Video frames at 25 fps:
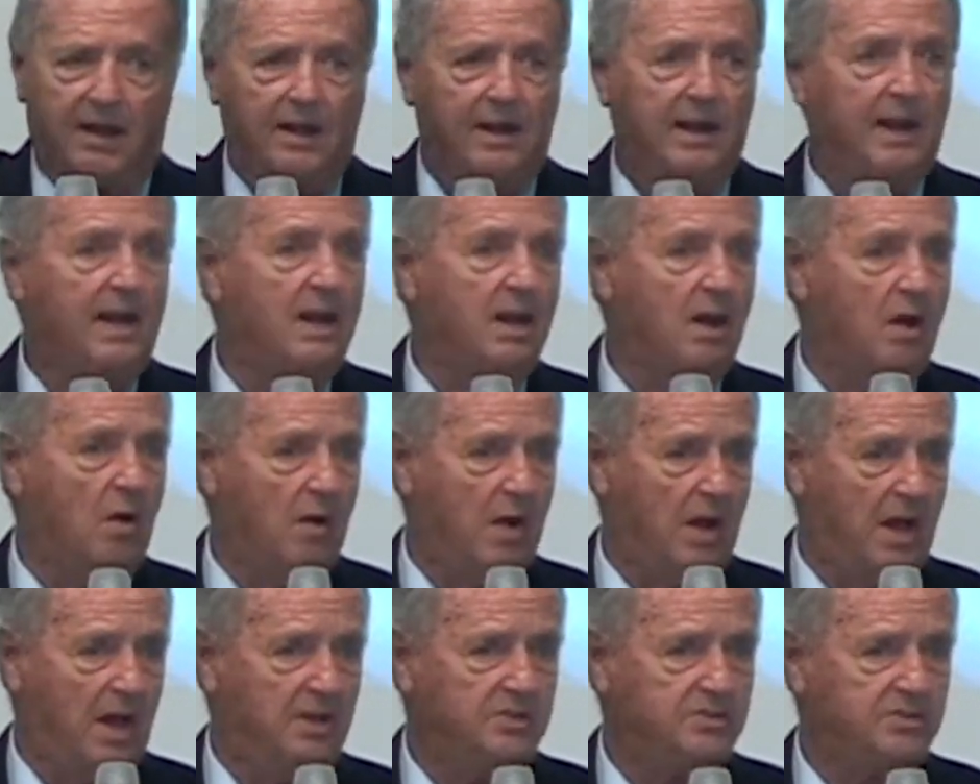He didn't know
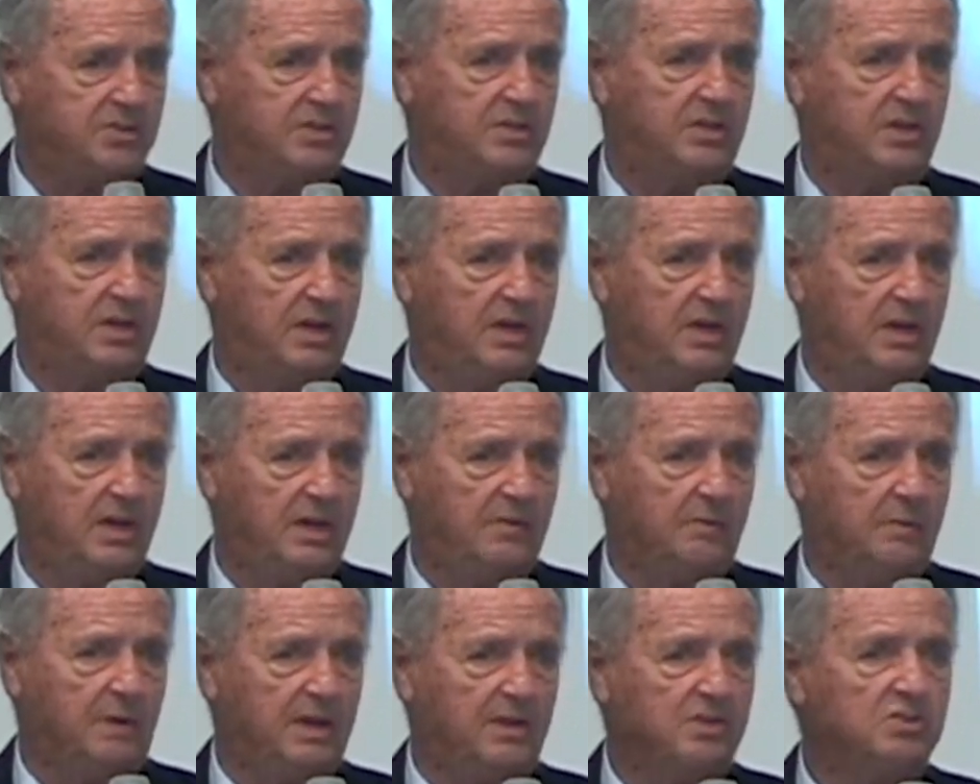us,
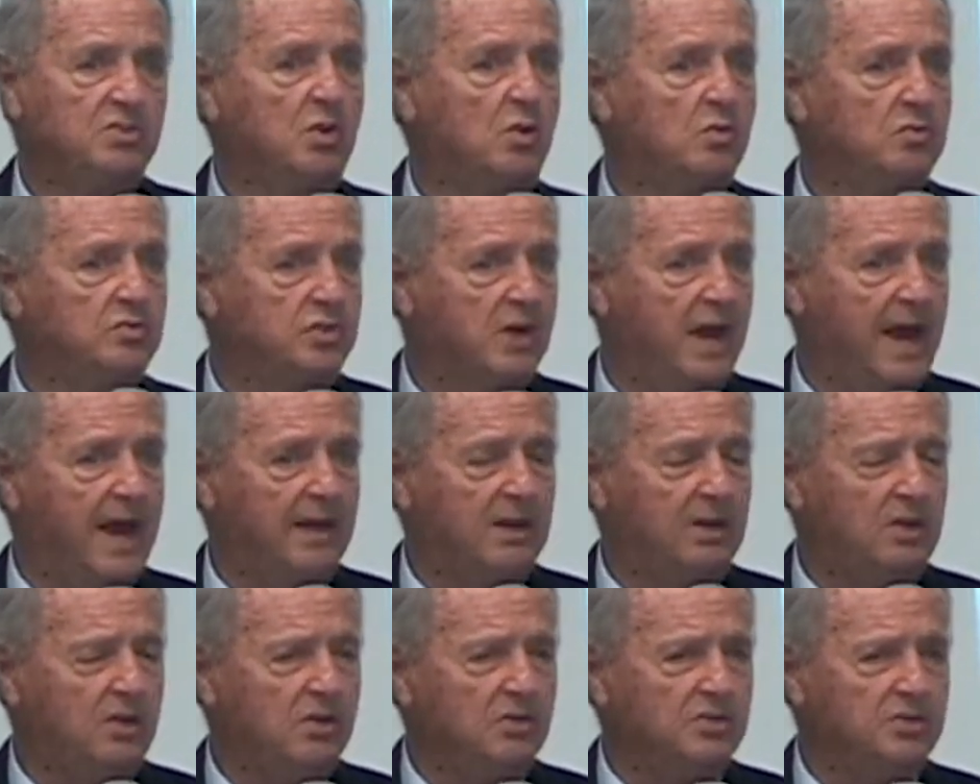but he's going to try to
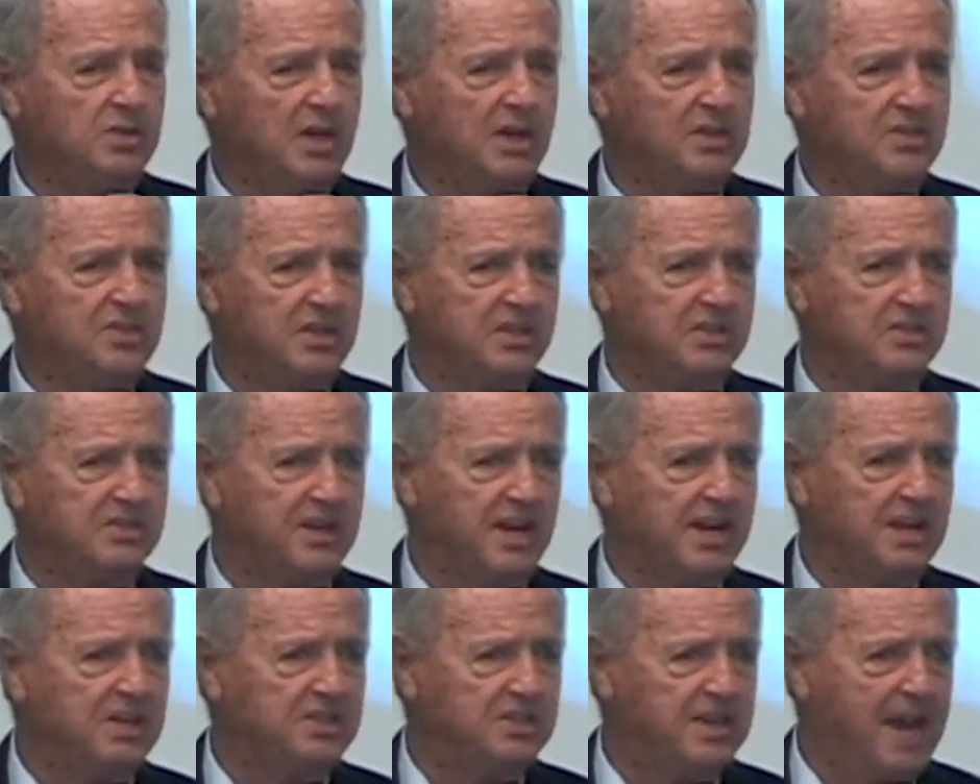use us as an
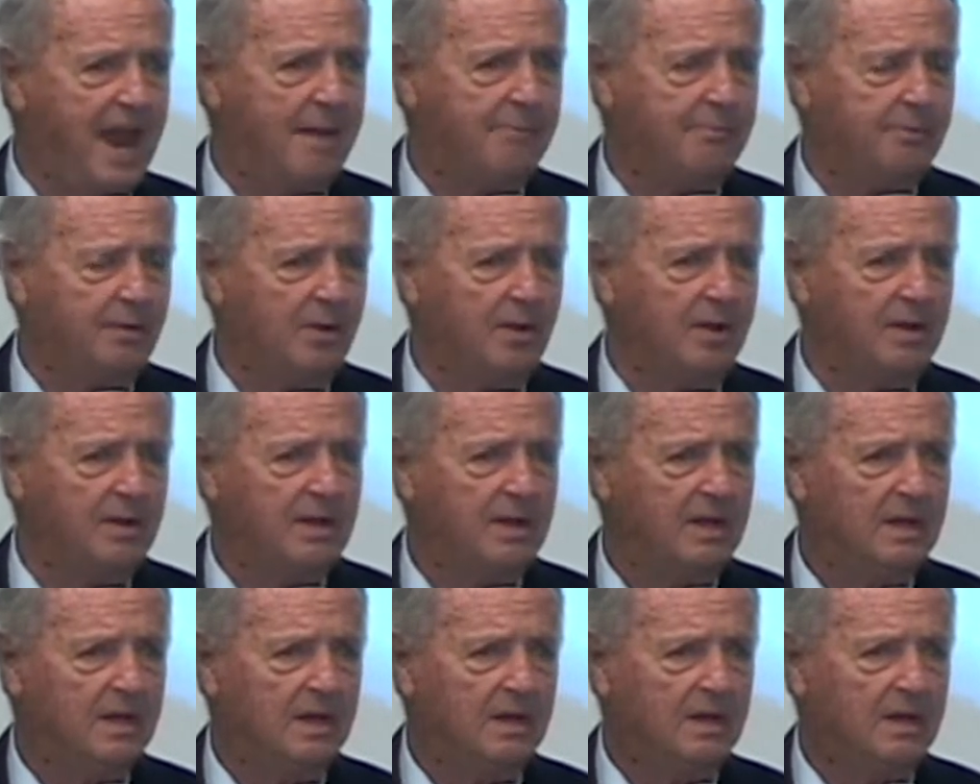example
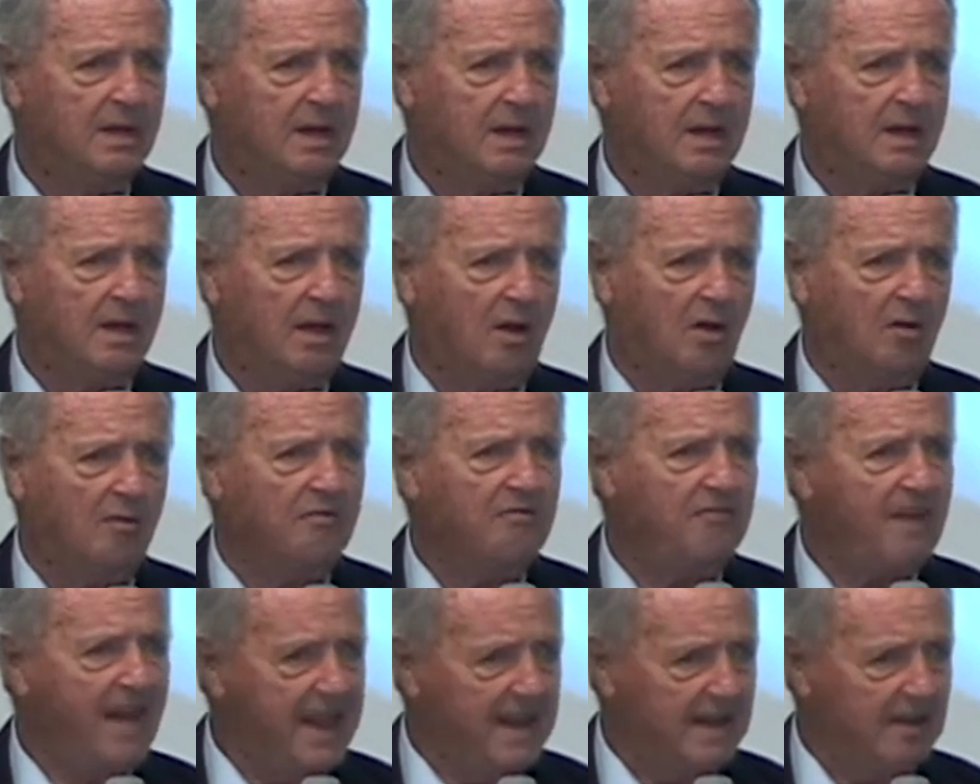on
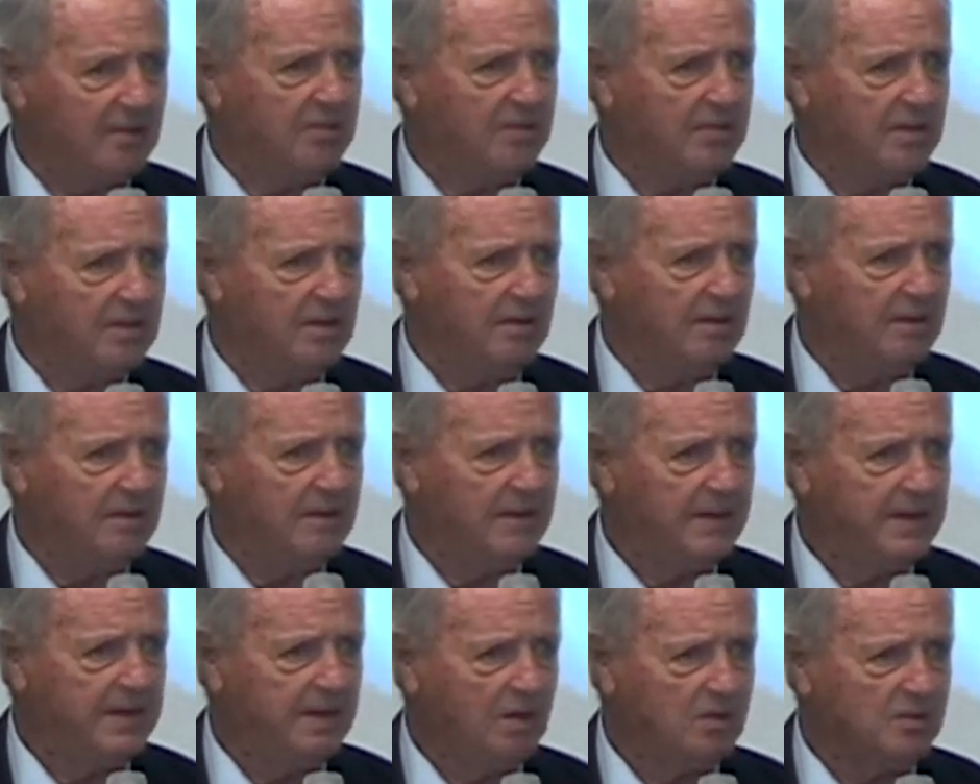faith,
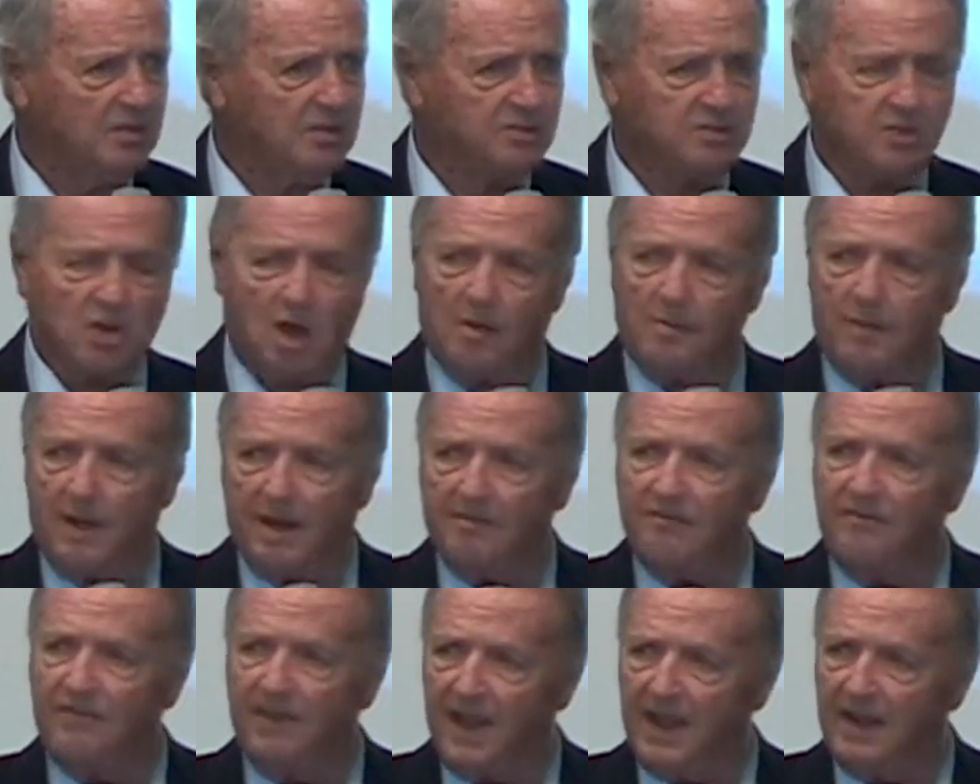because he was talking
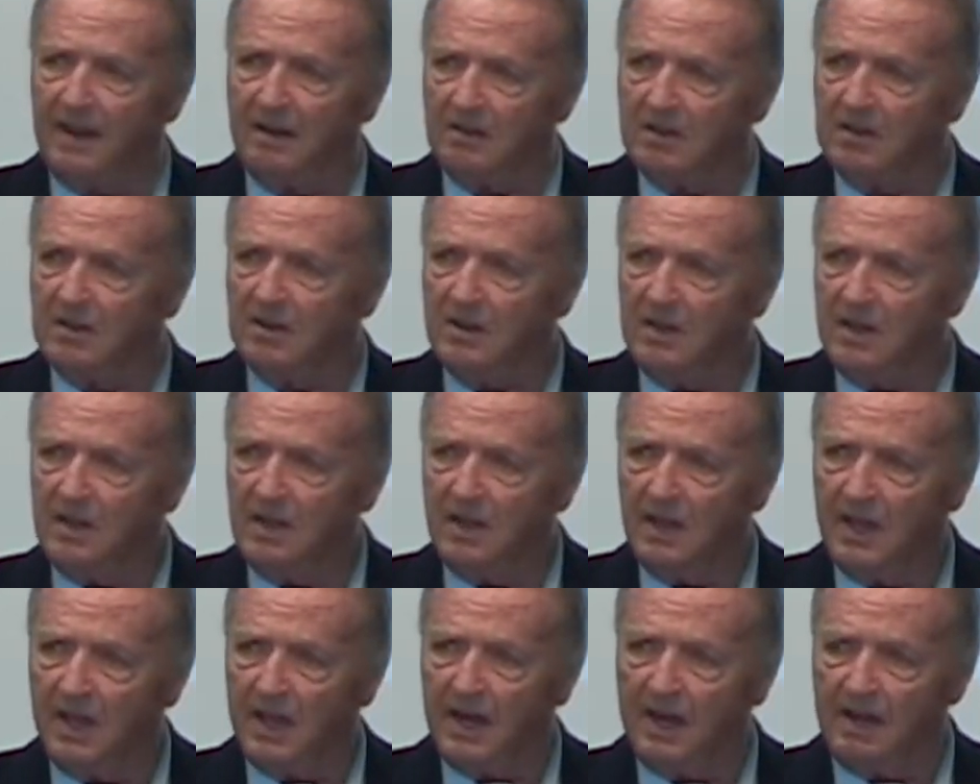about faith.
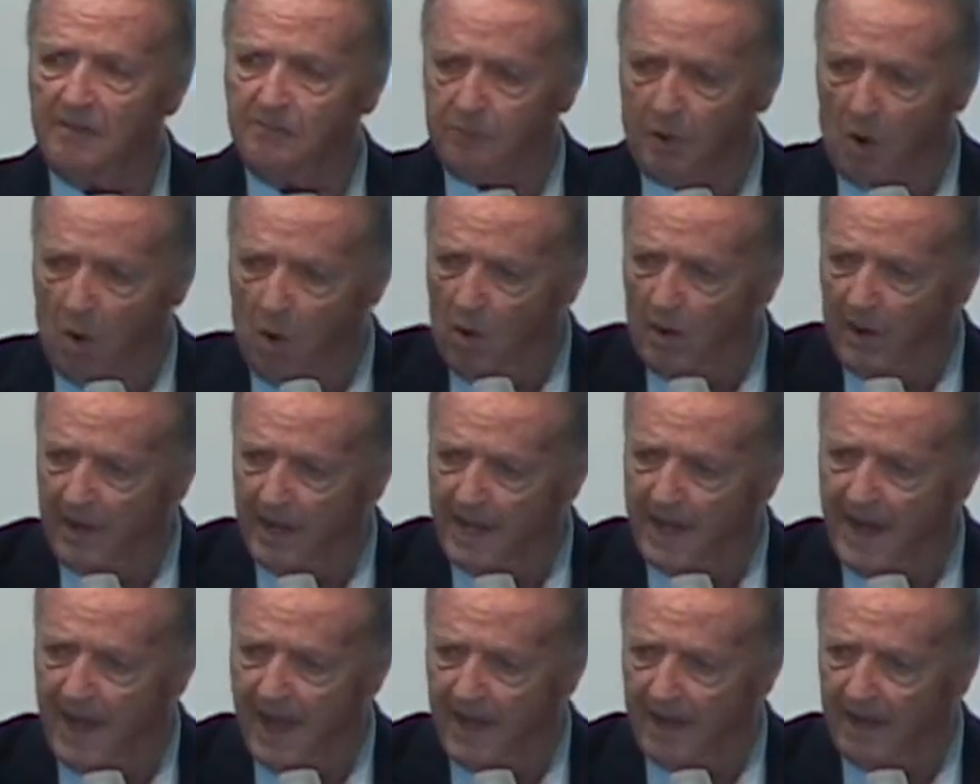And he pointed
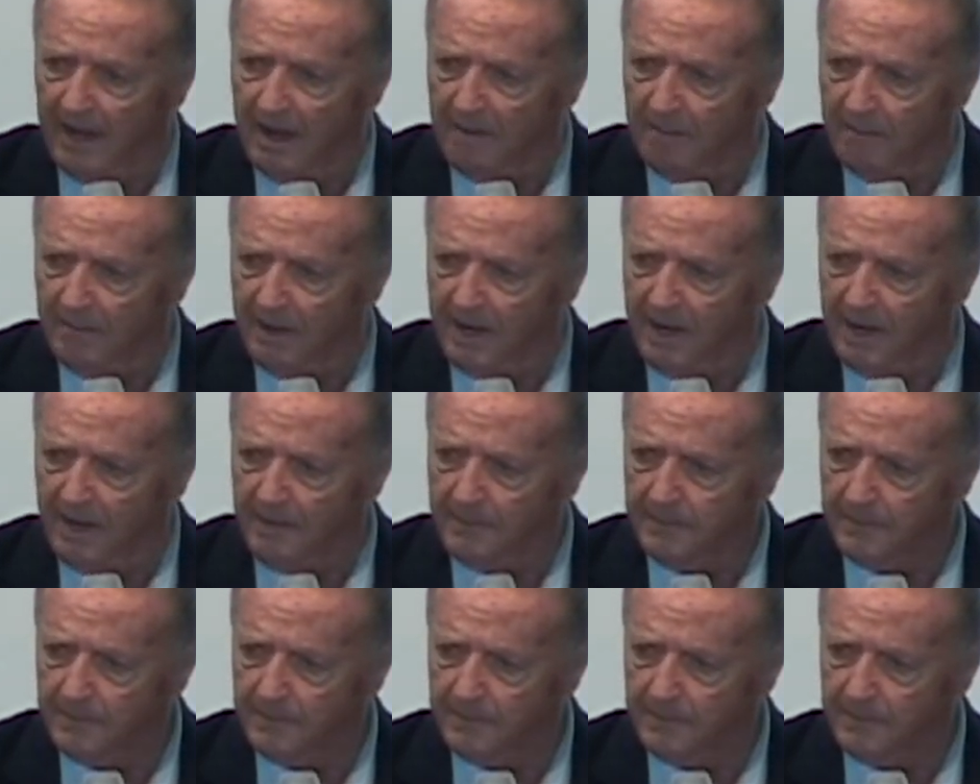down at me.